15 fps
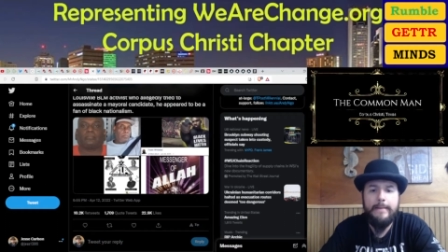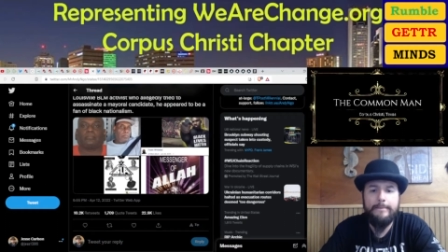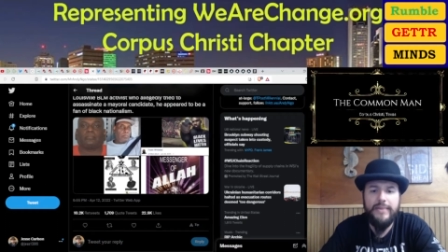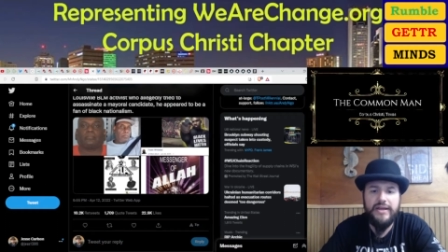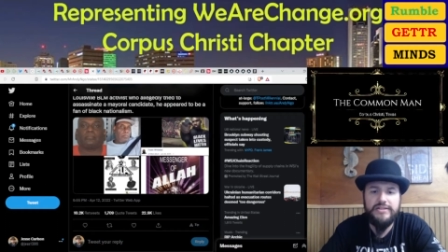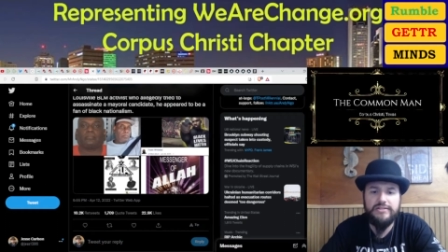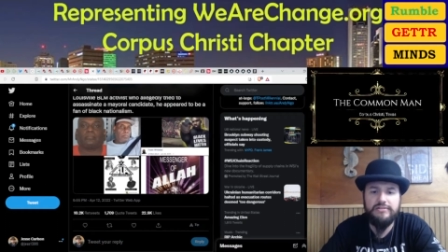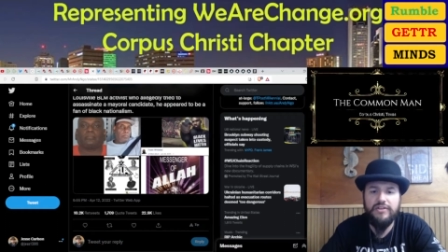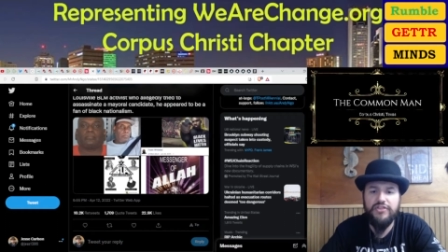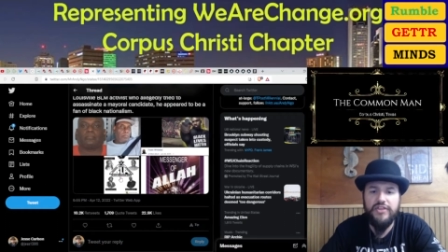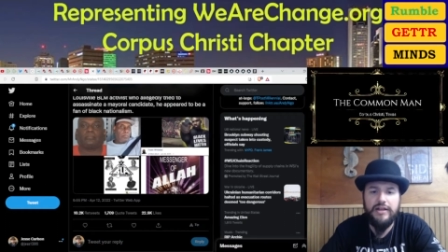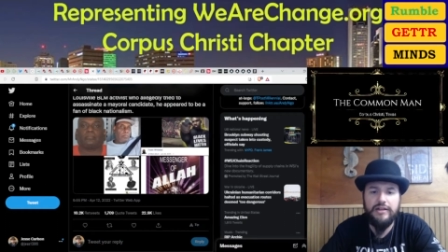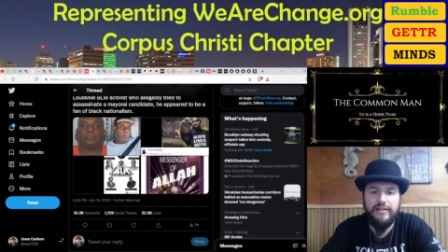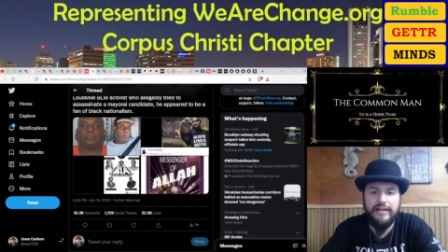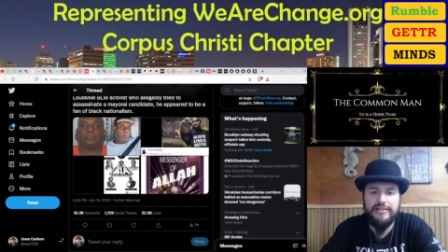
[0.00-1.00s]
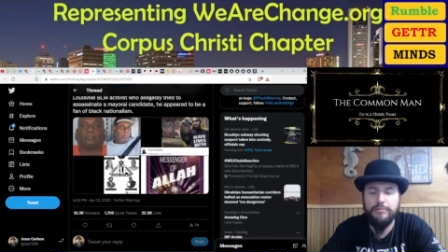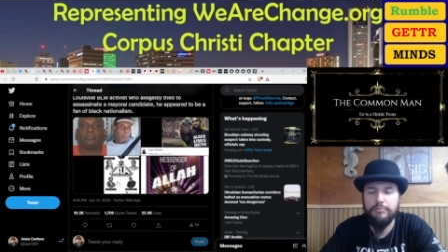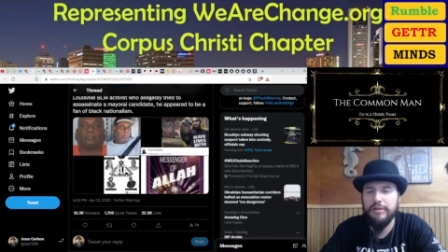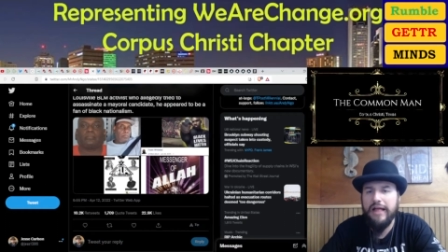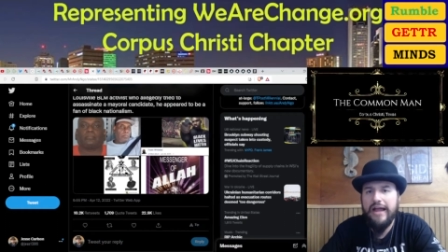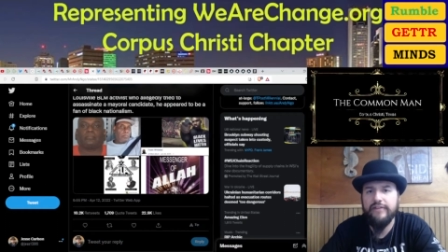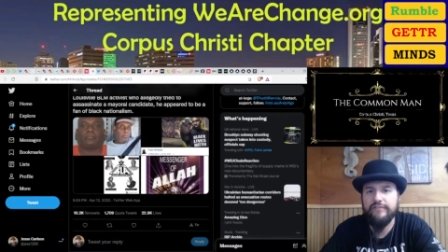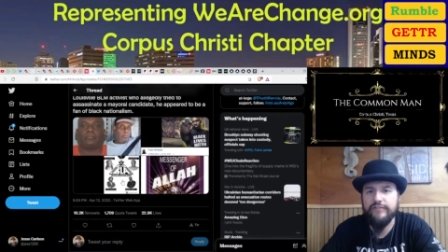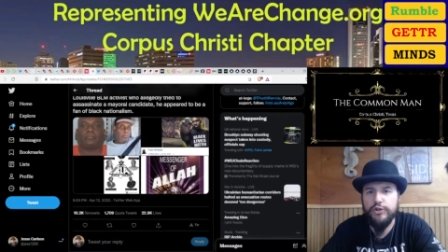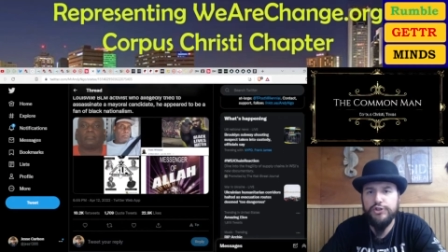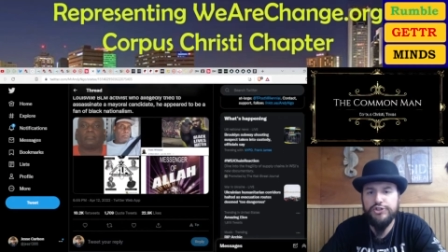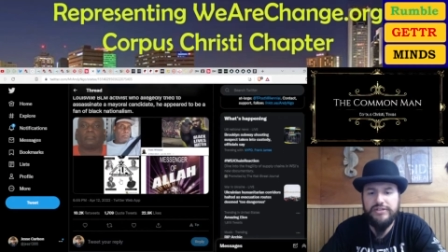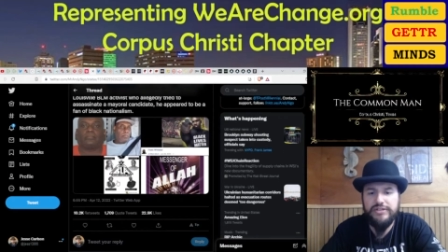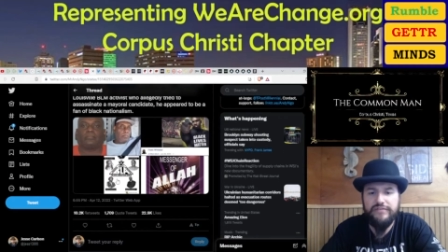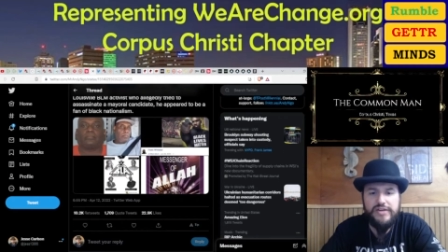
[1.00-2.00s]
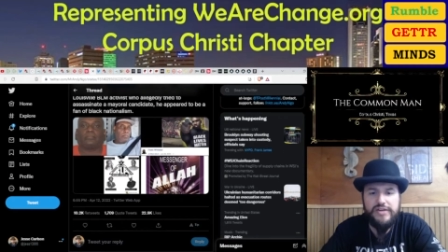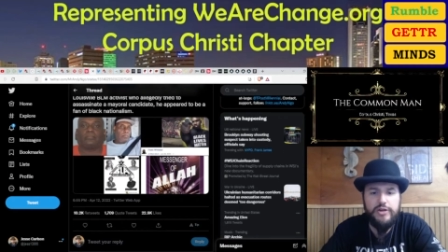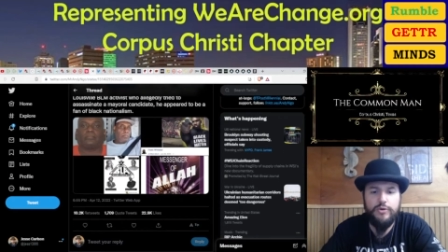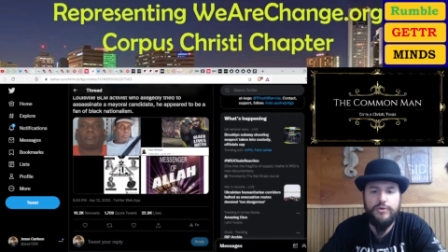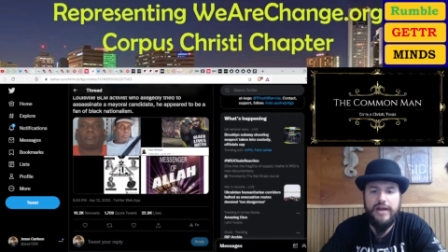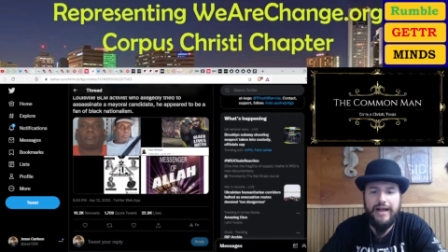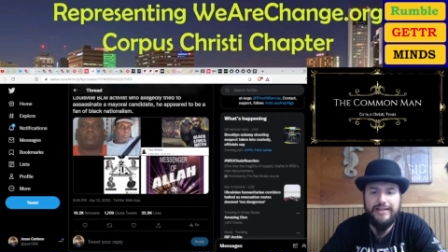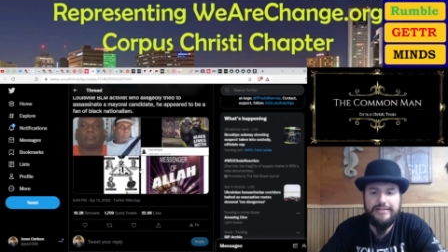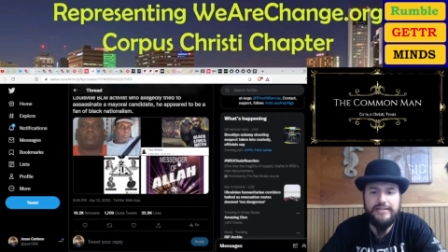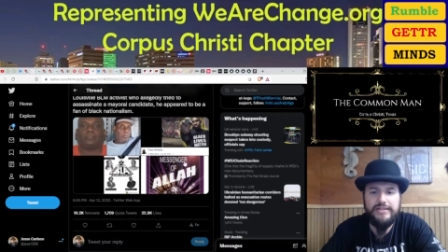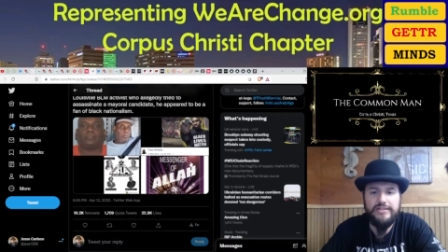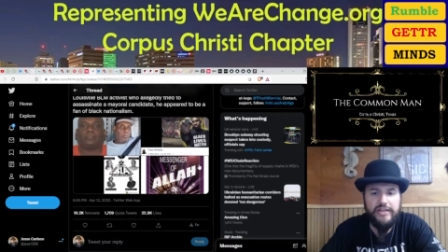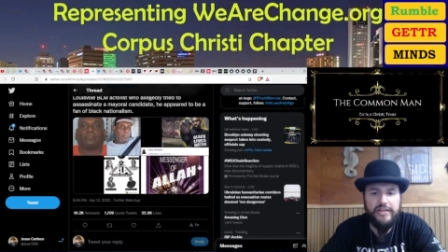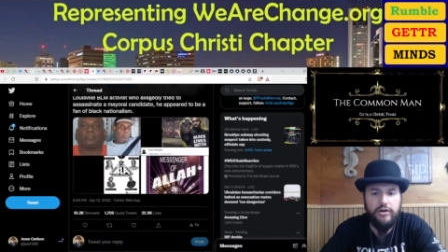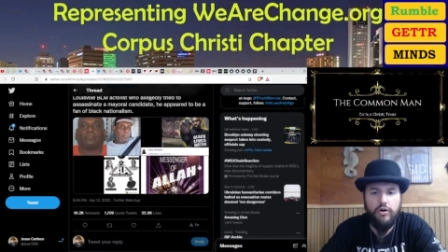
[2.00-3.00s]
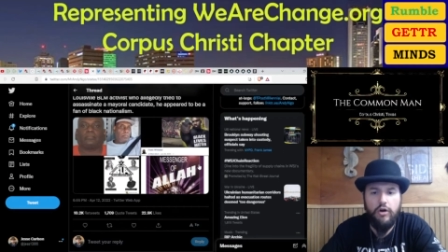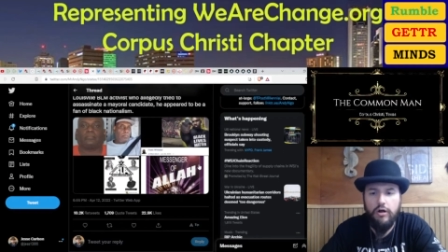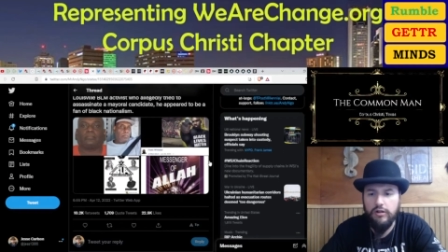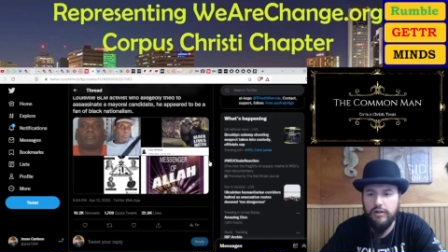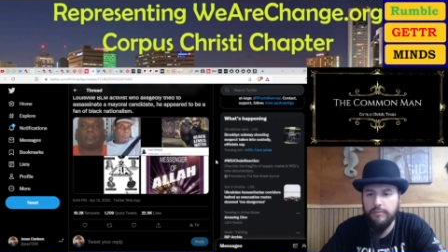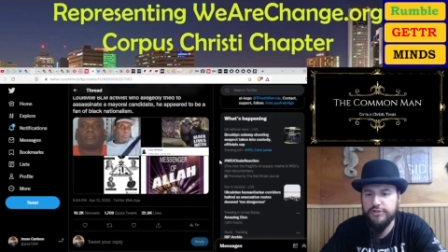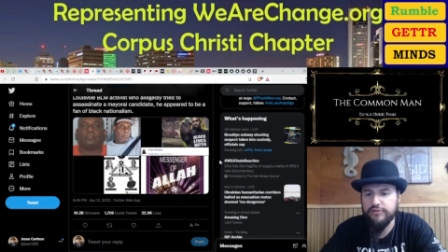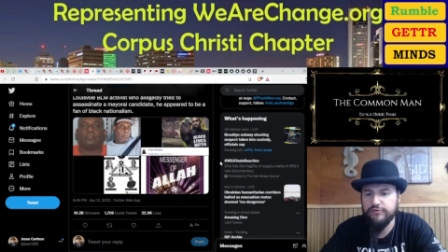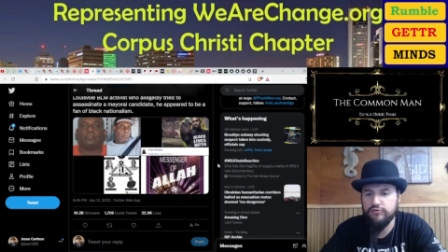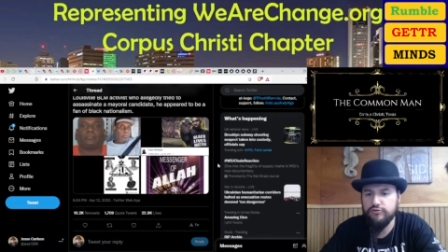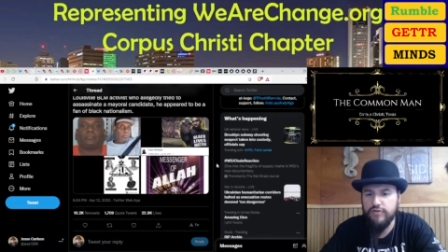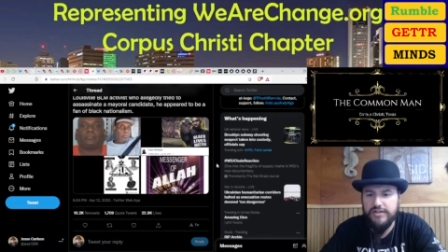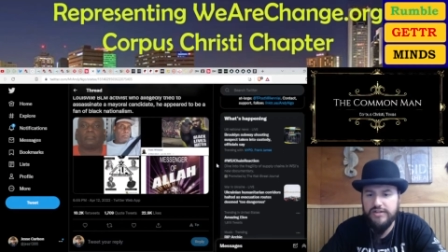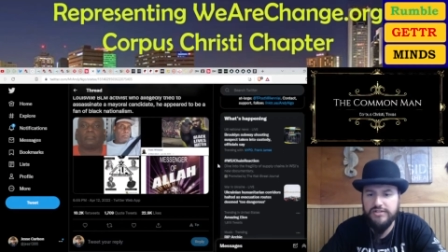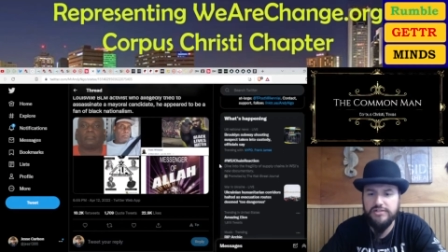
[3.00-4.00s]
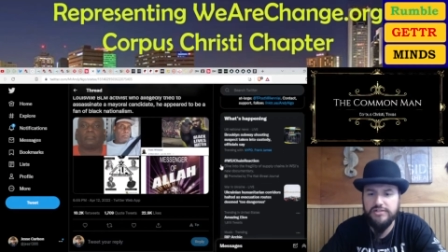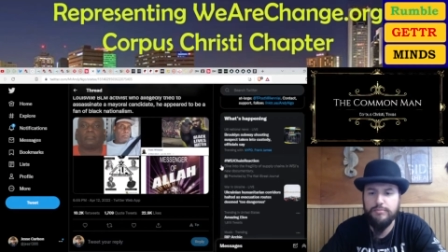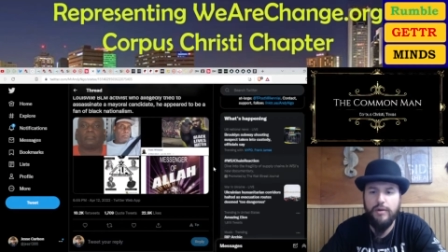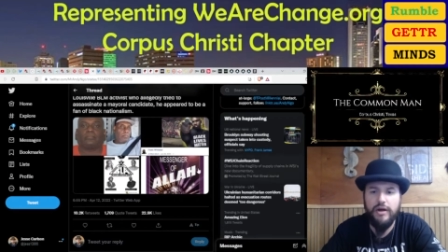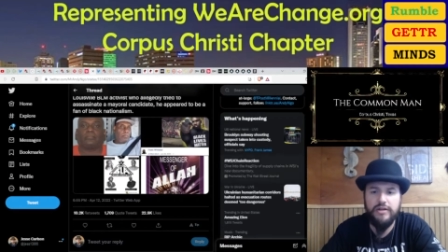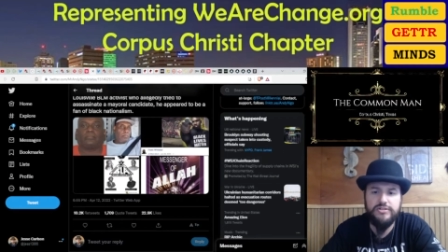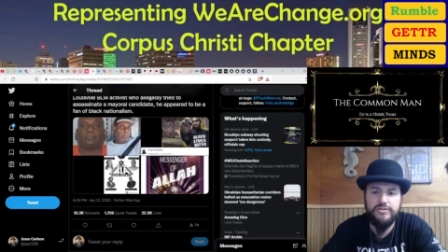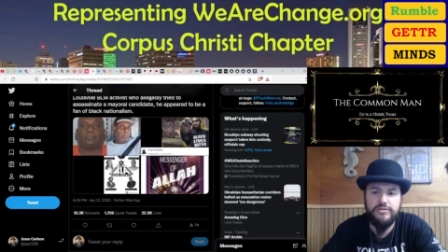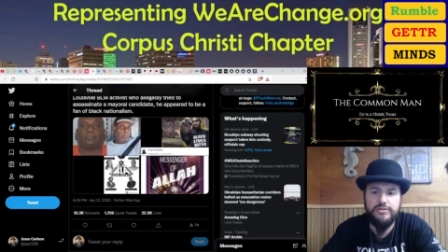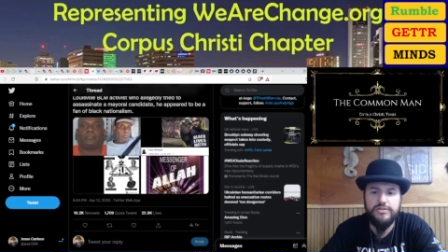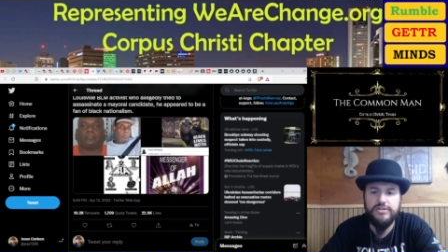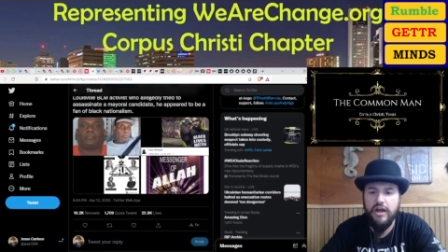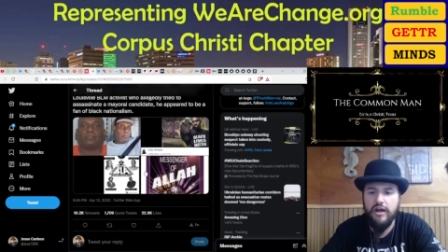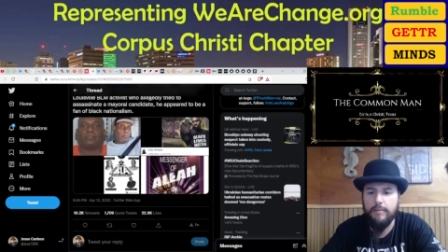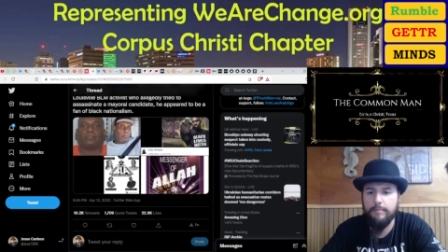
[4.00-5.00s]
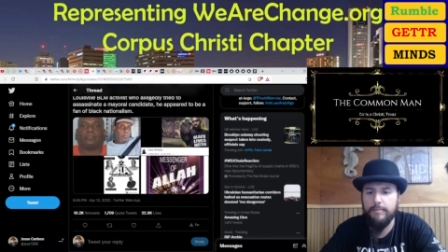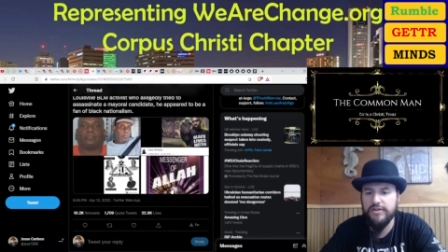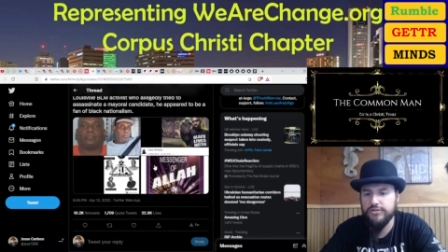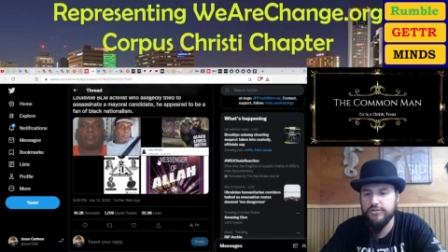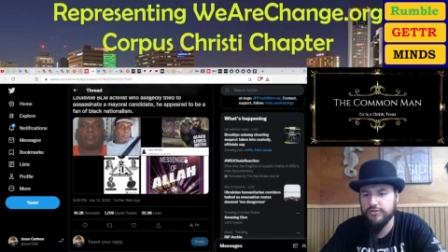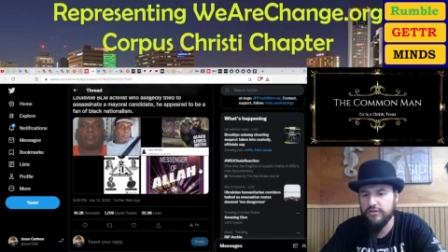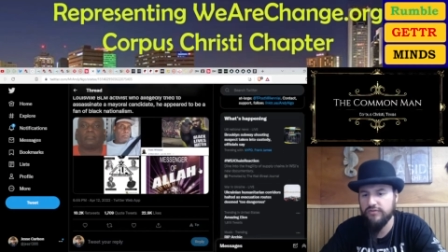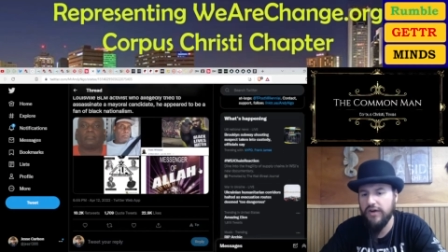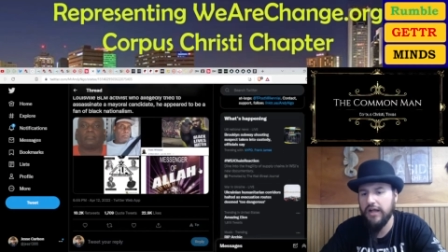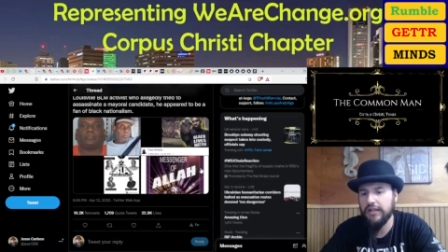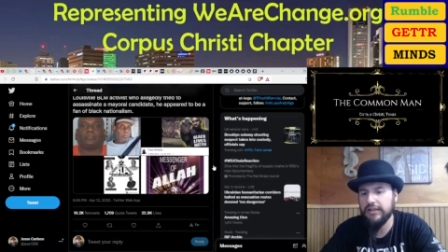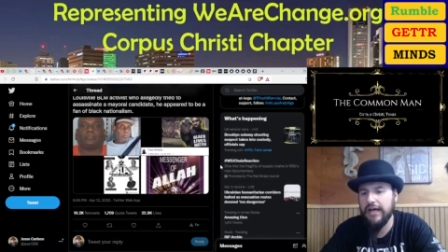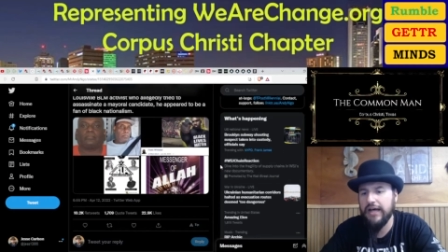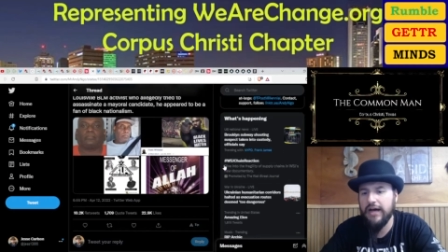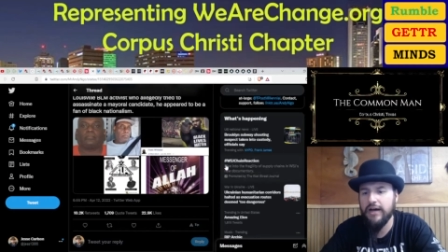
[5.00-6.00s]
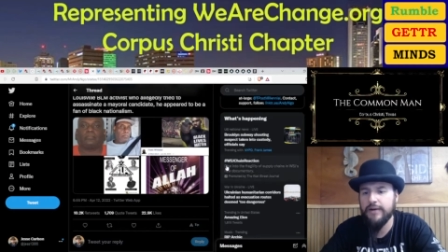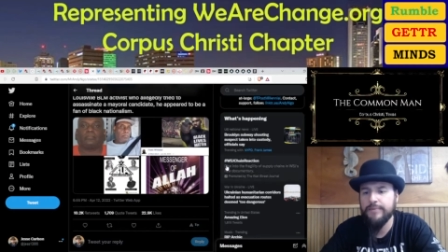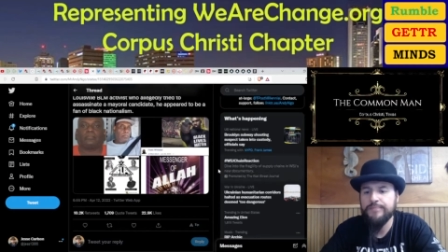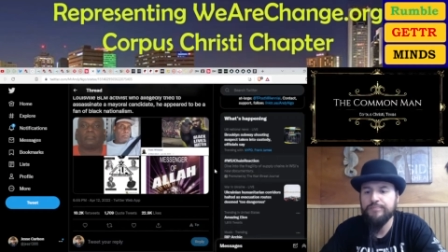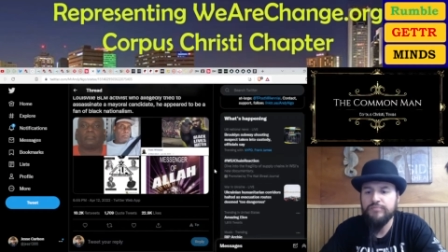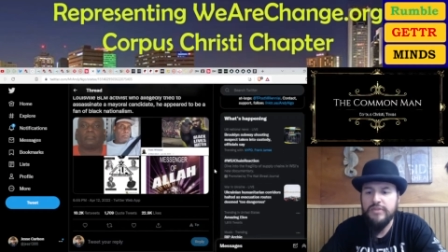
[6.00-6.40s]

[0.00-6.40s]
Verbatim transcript: basically think like the black version of neo-Nazis. They are all a bunch of racist monsters, um, messenger of Allah.